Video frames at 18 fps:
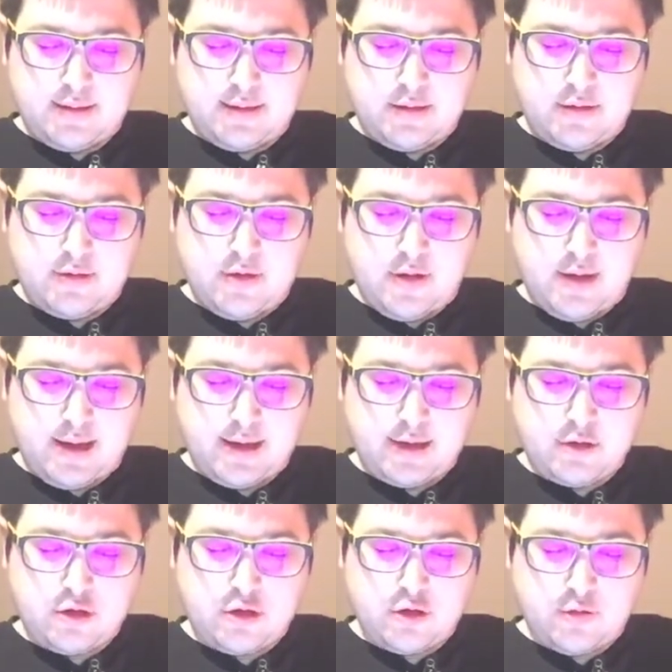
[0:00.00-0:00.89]
Not
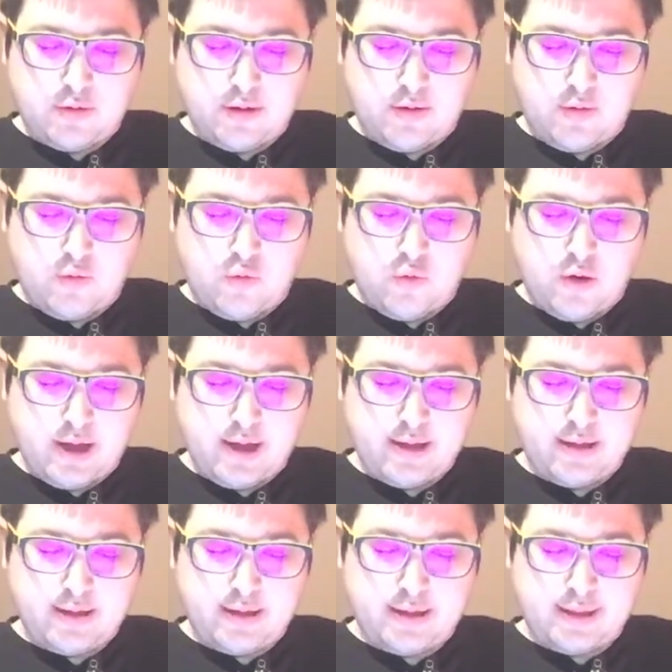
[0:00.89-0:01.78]
sure
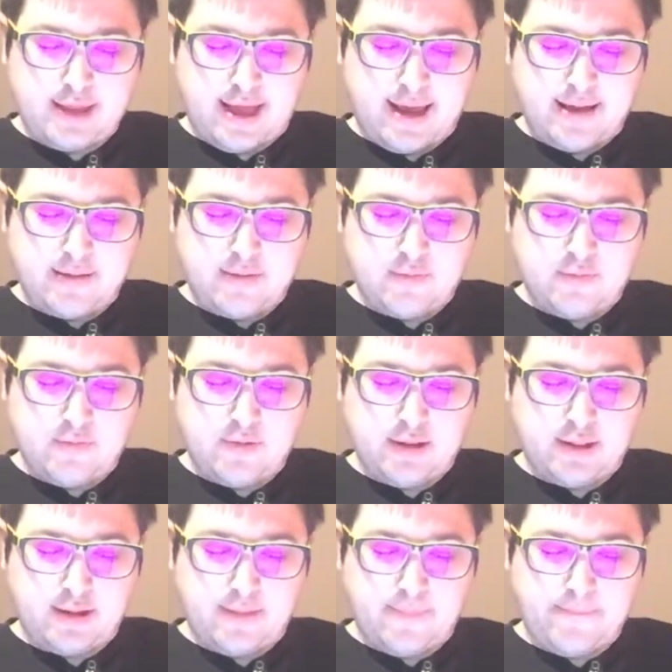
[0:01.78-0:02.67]
what that
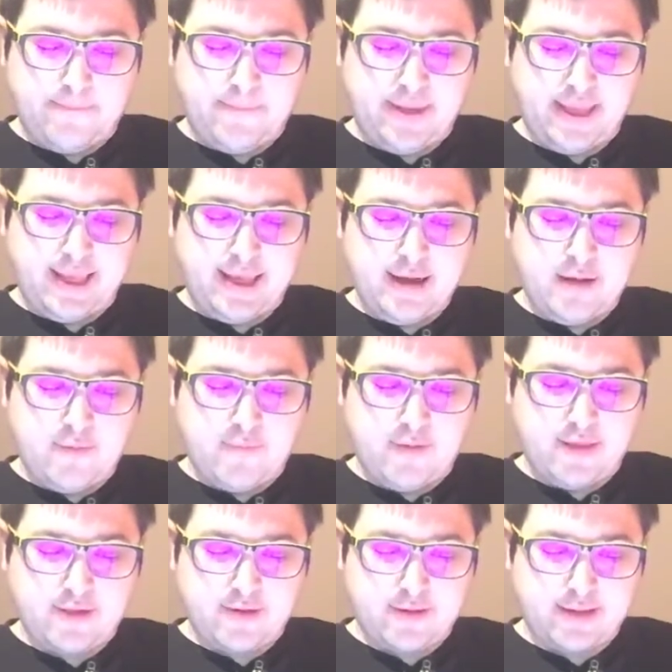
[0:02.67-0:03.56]
will be,
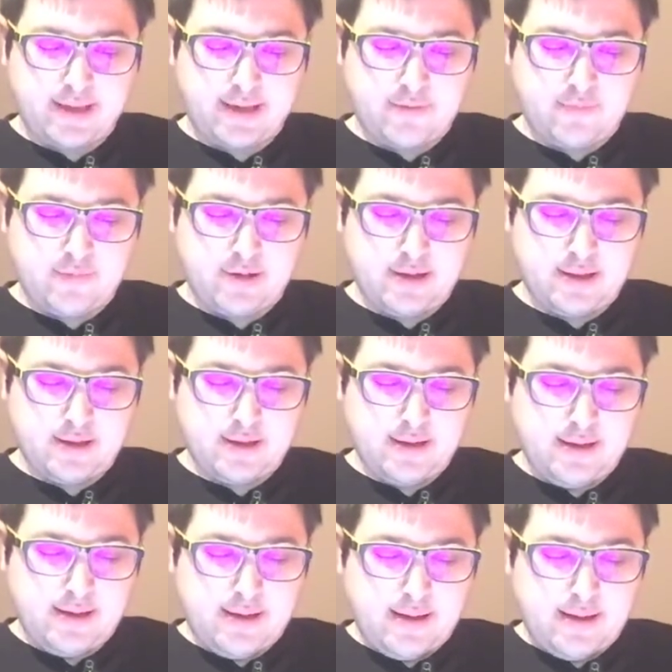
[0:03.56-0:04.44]
whether it will
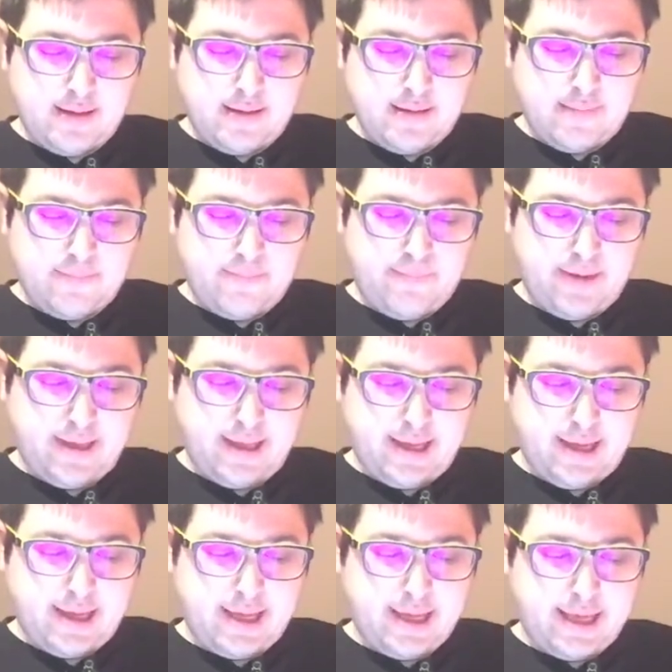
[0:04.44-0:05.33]

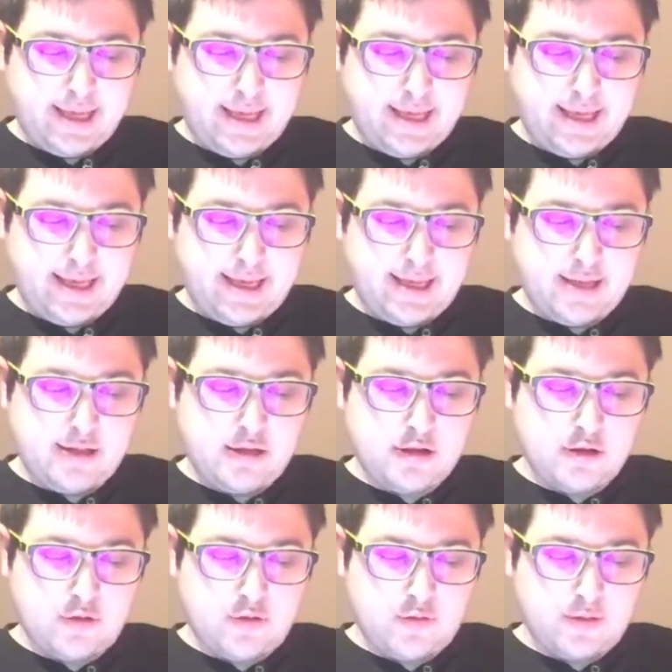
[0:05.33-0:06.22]
be
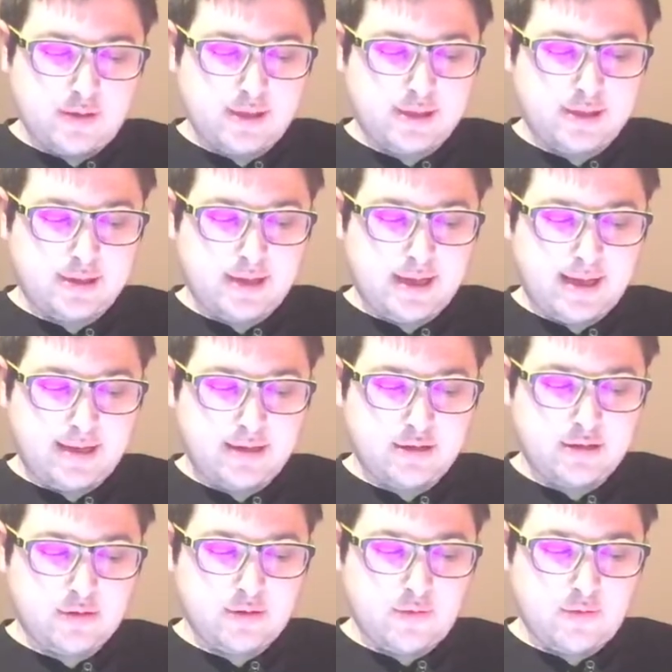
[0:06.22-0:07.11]
age or sex,
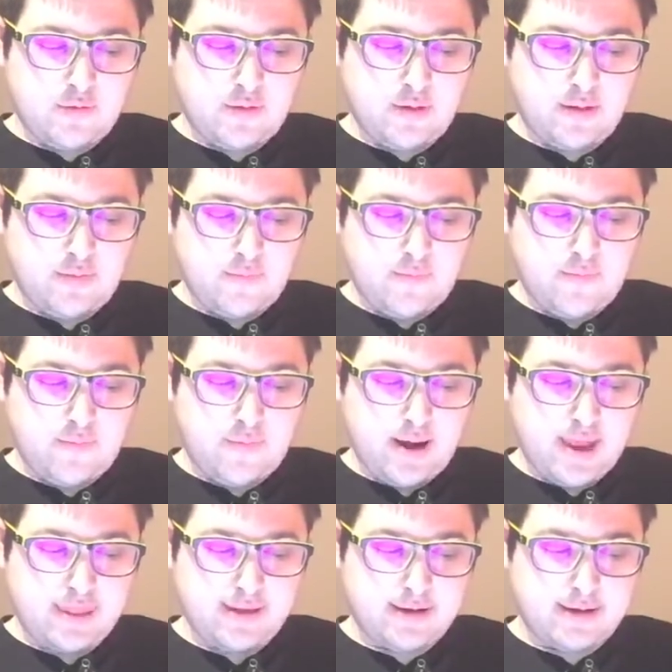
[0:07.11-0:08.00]
or
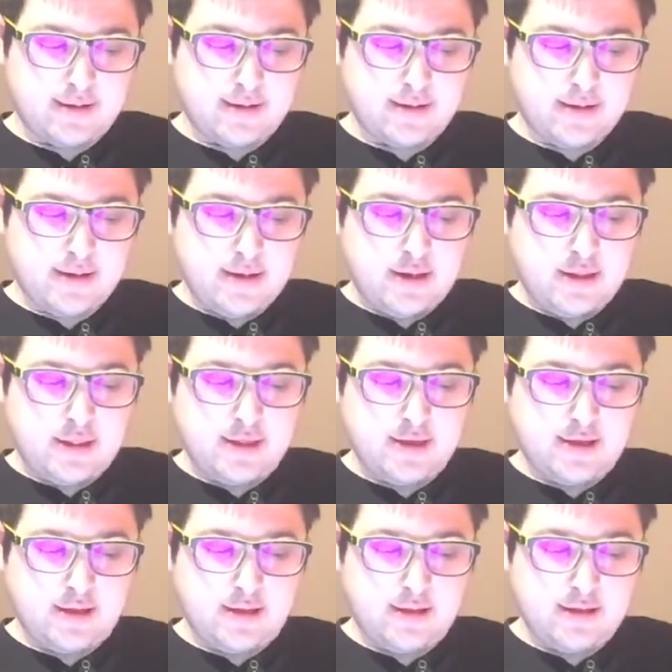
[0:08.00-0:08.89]
whether
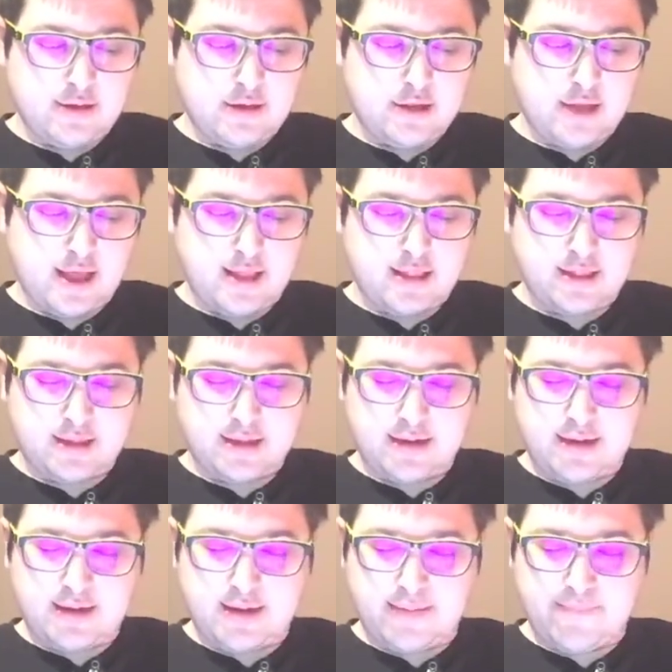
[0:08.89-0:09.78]
they'll just
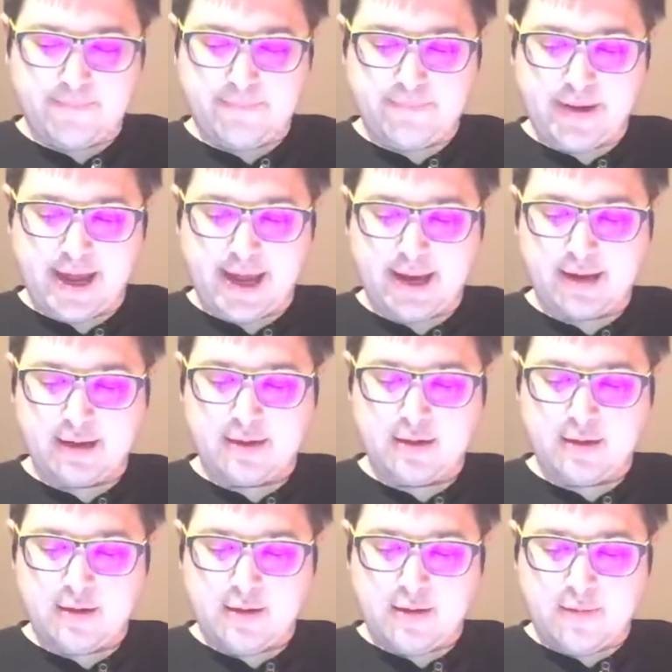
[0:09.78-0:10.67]
come back
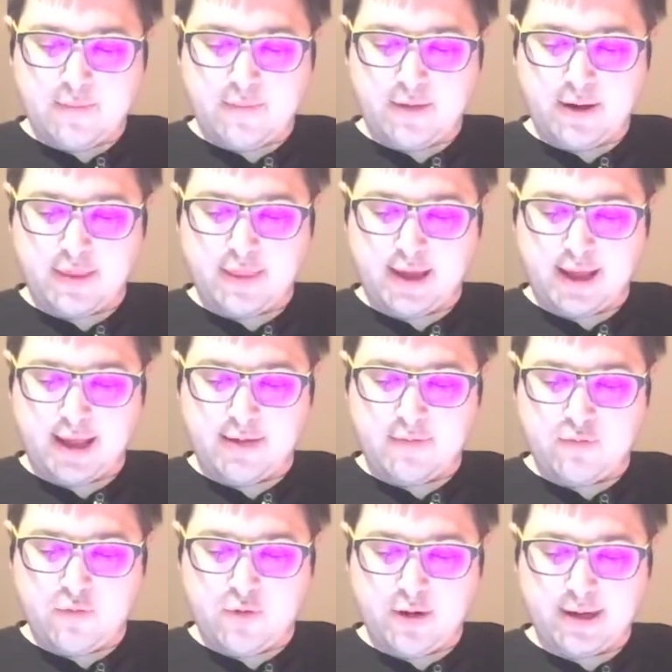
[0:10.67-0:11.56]
with a
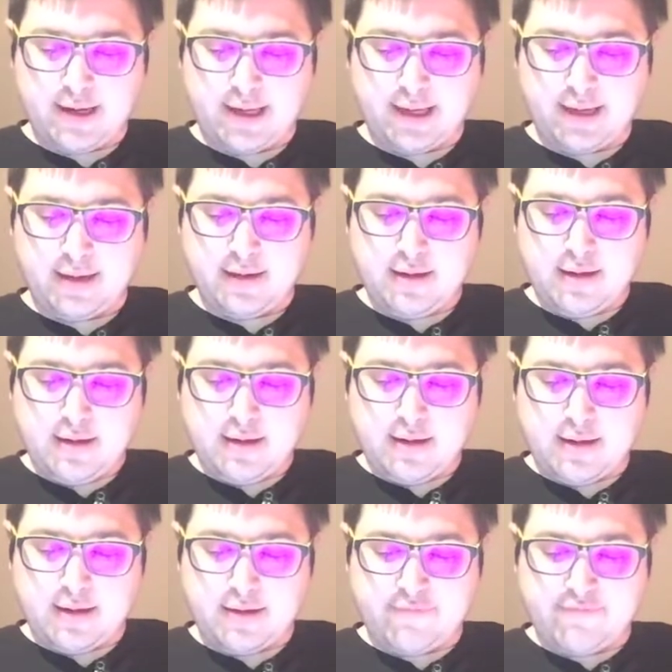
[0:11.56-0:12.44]
warning
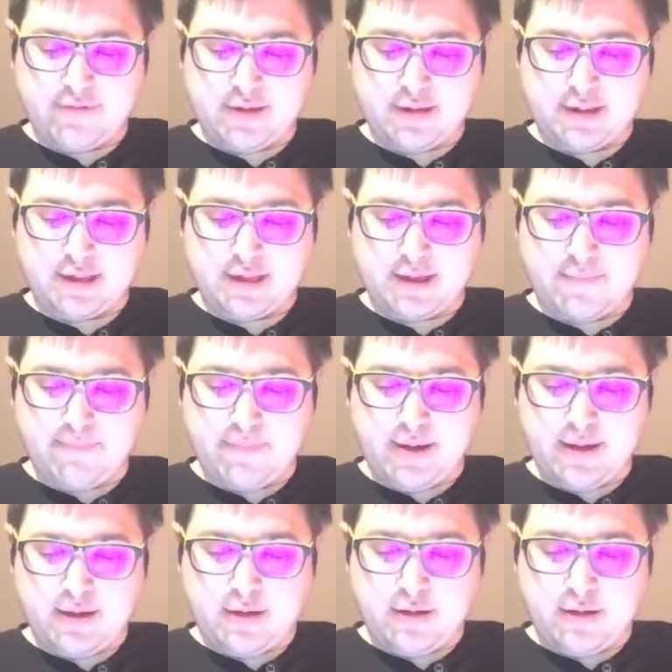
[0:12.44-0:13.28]
of some